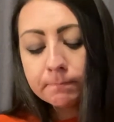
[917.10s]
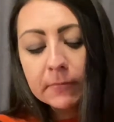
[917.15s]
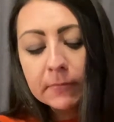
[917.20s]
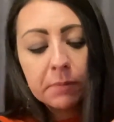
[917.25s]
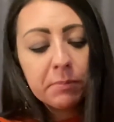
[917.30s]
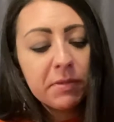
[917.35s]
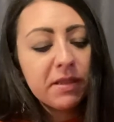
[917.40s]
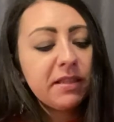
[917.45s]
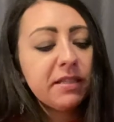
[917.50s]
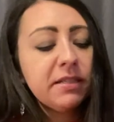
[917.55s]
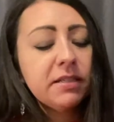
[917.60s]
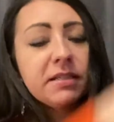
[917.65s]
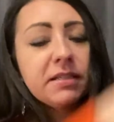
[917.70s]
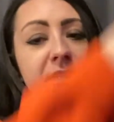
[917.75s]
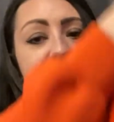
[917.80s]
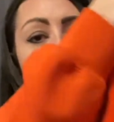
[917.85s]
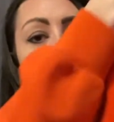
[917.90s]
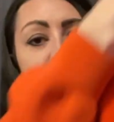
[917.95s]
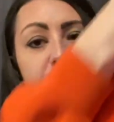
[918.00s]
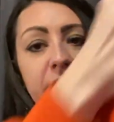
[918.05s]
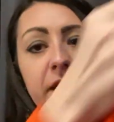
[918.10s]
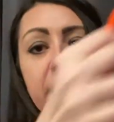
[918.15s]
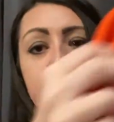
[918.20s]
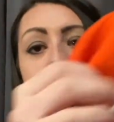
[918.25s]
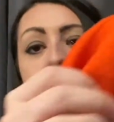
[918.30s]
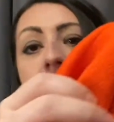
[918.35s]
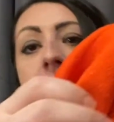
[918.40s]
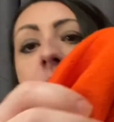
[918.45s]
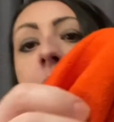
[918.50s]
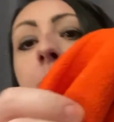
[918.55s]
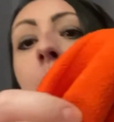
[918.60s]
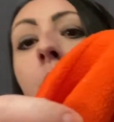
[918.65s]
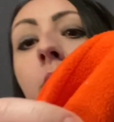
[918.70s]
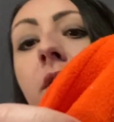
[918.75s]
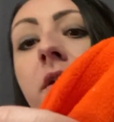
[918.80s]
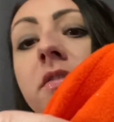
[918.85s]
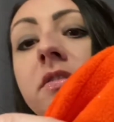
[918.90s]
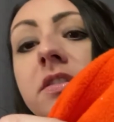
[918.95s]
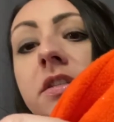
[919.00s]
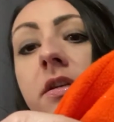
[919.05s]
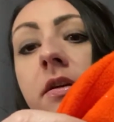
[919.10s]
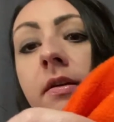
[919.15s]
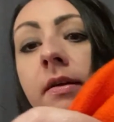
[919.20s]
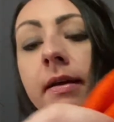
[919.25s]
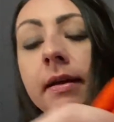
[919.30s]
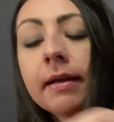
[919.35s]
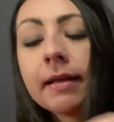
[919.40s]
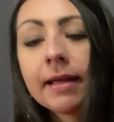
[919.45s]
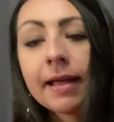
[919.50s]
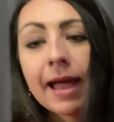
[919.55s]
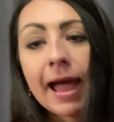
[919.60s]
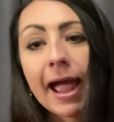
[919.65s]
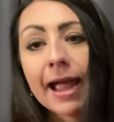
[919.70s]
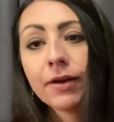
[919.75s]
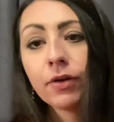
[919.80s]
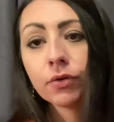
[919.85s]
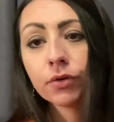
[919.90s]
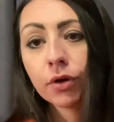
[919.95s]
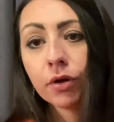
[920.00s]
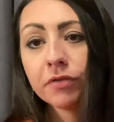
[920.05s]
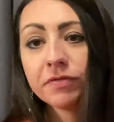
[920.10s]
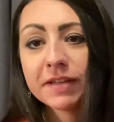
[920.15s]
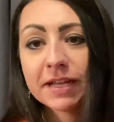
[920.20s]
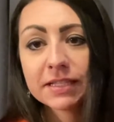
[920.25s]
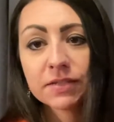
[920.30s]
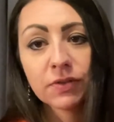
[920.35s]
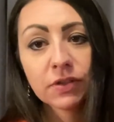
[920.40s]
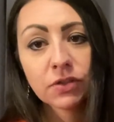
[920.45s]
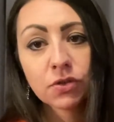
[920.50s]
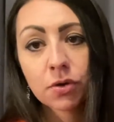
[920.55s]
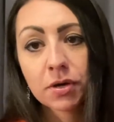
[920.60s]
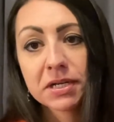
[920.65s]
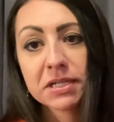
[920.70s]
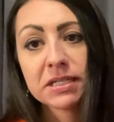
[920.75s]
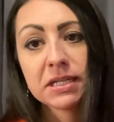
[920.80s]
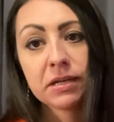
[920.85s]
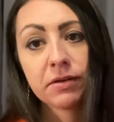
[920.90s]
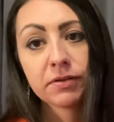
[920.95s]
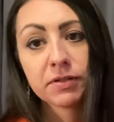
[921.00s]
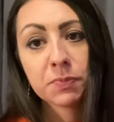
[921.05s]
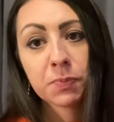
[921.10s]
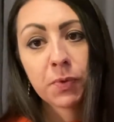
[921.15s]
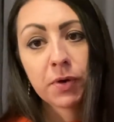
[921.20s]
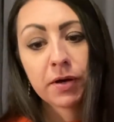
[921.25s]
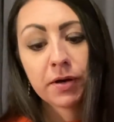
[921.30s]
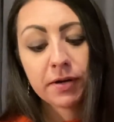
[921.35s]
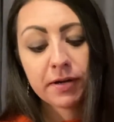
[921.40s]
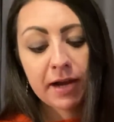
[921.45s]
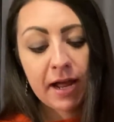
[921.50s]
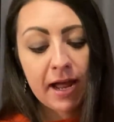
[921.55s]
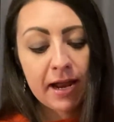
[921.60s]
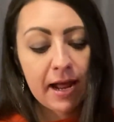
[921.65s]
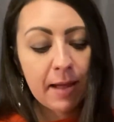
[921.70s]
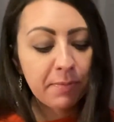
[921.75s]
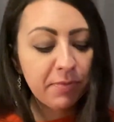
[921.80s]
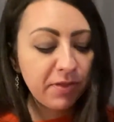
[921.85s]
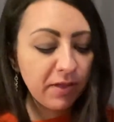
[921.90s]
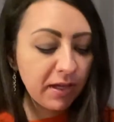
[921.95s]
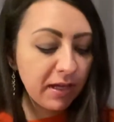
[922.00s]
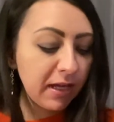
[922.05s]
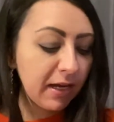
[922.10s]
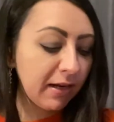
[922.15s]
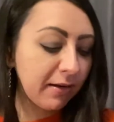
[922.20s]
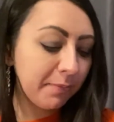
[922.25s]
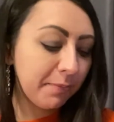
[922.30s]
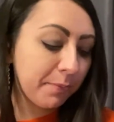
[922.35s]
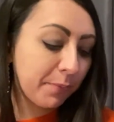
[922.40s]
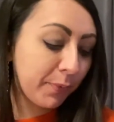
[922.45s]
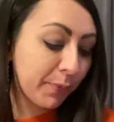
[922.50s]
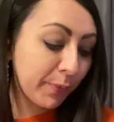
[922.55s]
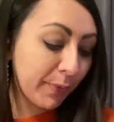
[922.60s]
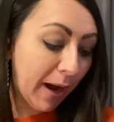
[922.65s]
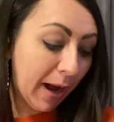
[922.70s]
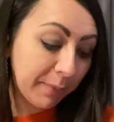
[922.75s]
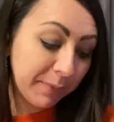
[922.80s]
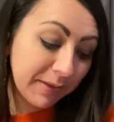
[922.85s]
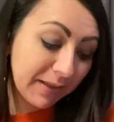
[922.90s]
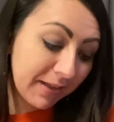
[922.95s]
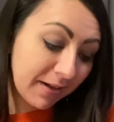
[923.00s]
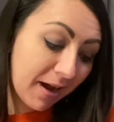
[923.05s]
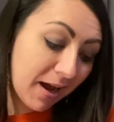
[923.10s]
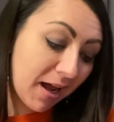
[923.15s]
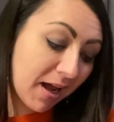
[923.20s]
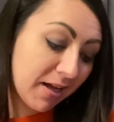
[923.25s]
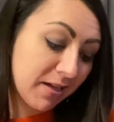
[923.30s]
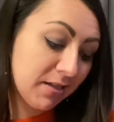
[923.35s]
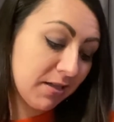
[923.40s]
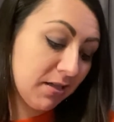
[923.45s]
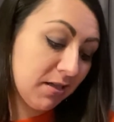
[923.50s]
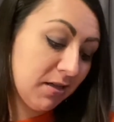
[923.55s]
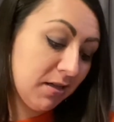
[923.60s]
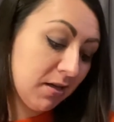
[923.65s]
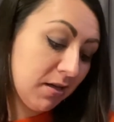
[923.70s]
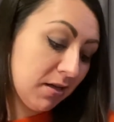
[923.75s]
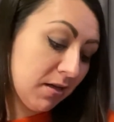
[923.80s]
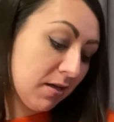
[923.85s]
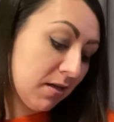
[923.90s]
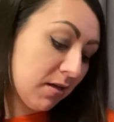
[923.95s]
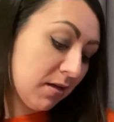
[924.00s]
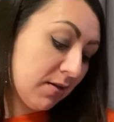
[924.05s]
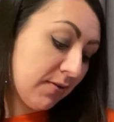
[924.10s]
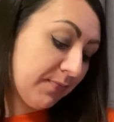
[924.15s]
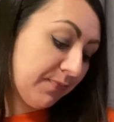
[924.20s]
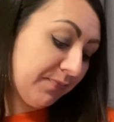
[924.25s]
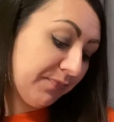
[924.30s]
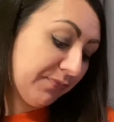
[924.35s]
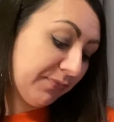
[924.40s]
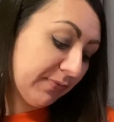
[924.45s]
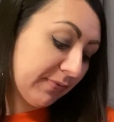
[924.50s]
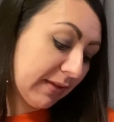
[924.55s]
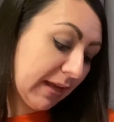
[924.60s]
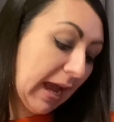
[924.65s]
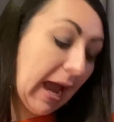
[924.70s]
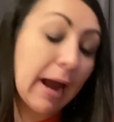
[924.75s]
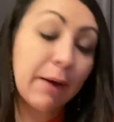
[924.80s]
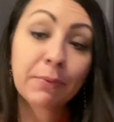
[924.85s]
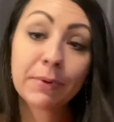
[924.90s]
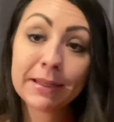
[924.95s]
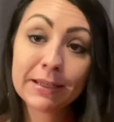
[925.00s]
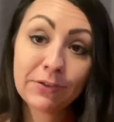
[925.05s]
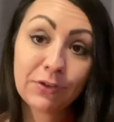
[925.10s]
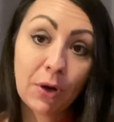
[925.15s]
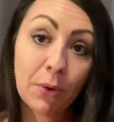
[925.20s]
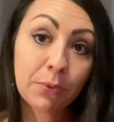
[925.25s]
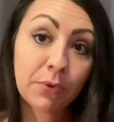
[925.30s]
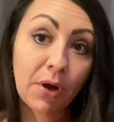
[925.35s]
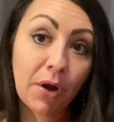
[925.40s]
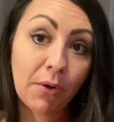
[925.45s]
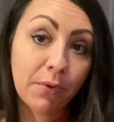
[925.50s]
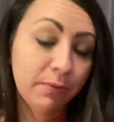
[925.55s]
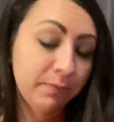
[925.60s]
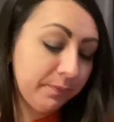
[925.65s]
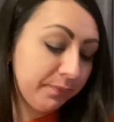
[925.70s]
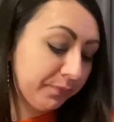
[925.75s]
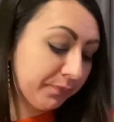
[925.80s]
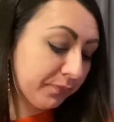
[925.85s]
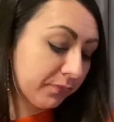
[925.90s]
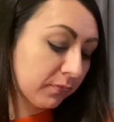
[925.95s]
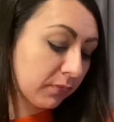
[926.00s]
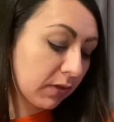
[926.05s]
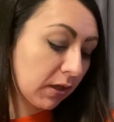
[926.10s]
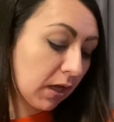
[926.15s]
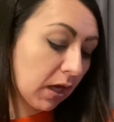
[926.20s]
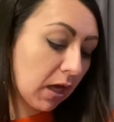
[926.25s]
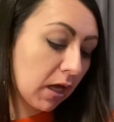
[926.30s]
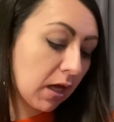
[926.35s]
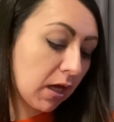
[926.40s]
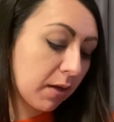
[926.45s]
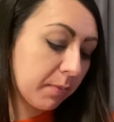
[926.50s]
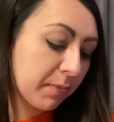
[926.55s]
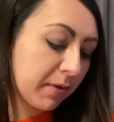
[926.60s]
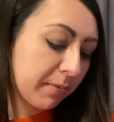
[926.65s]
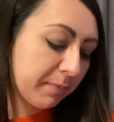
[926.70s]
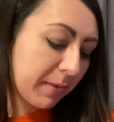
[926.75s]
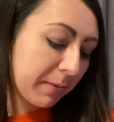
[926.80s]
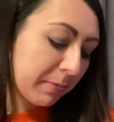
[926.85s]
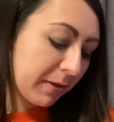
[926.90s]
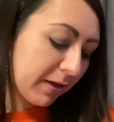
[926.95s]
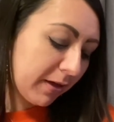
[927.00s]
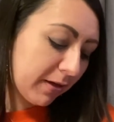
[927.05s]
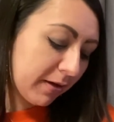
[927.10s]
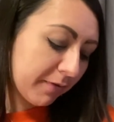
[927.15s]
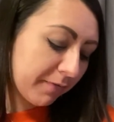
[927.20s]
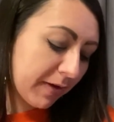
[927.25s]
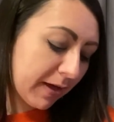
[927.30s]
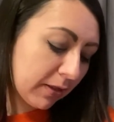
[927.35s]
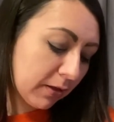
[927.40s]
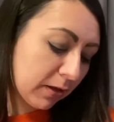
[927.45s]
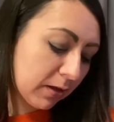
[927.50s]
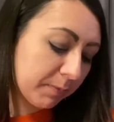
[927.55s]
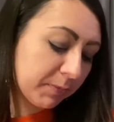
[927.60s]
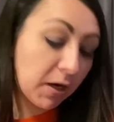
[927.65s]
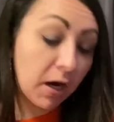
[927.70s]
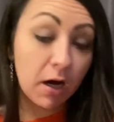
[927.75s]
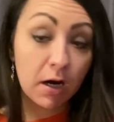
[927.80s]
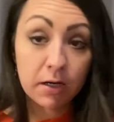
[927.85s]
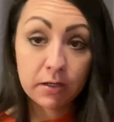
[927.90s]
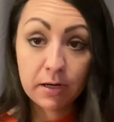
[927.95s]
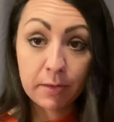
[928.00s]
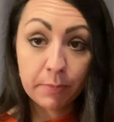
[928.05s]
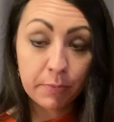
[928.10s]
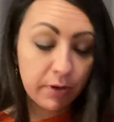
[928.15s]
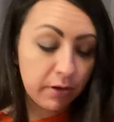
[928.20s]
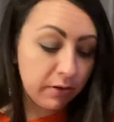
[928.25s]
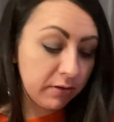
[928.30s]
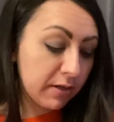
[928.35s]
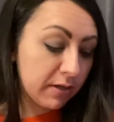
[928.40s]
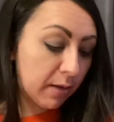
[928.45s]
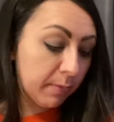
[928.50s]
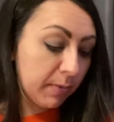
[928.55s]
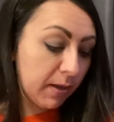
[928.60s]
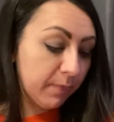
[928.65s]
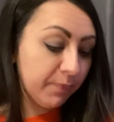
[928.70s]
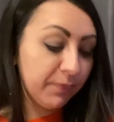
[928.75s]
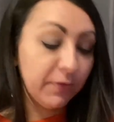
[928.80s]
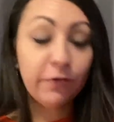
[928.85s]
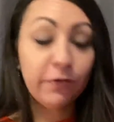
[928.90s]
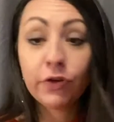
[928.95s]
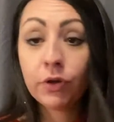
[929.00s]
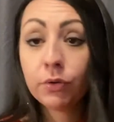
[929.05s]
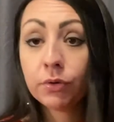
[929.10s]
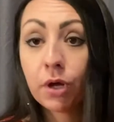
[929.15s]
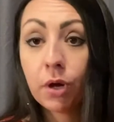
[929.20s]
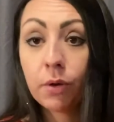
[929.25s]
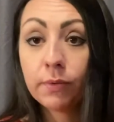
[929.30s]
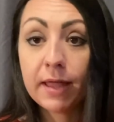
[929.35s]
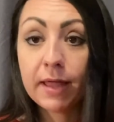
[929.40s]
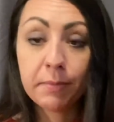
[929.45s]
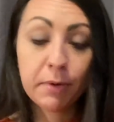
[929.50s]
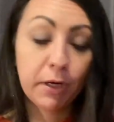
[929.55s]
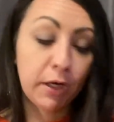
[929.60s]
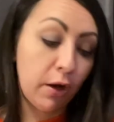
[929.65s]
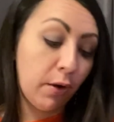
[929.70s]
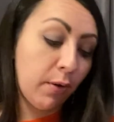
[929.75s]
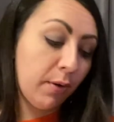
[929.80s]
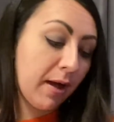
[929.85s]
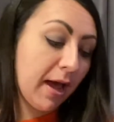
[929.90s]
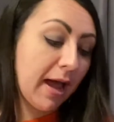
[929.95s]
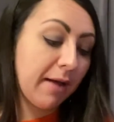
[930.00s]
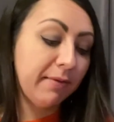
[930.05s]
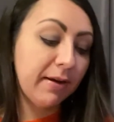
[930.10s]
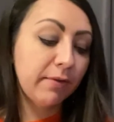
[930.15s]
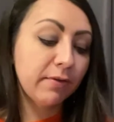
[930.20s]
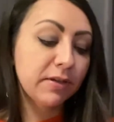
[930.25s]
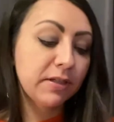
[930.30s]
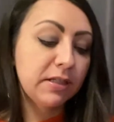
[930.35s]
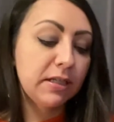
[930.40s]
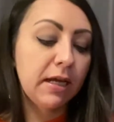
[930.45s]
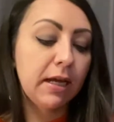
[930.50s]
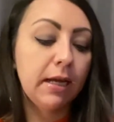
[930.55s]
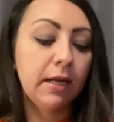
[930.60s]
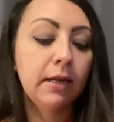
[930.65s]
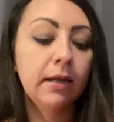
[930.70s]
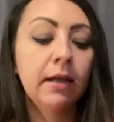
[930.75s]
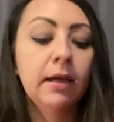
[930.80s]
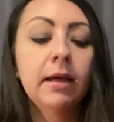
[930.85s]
But this says VS Sport. I don't know if that's Victoria's Secret Sport or not. I'm thinking probably not. I really don't know. Maybe if I look up the RN number, it'll tell me. If you know, let me know. I've never seen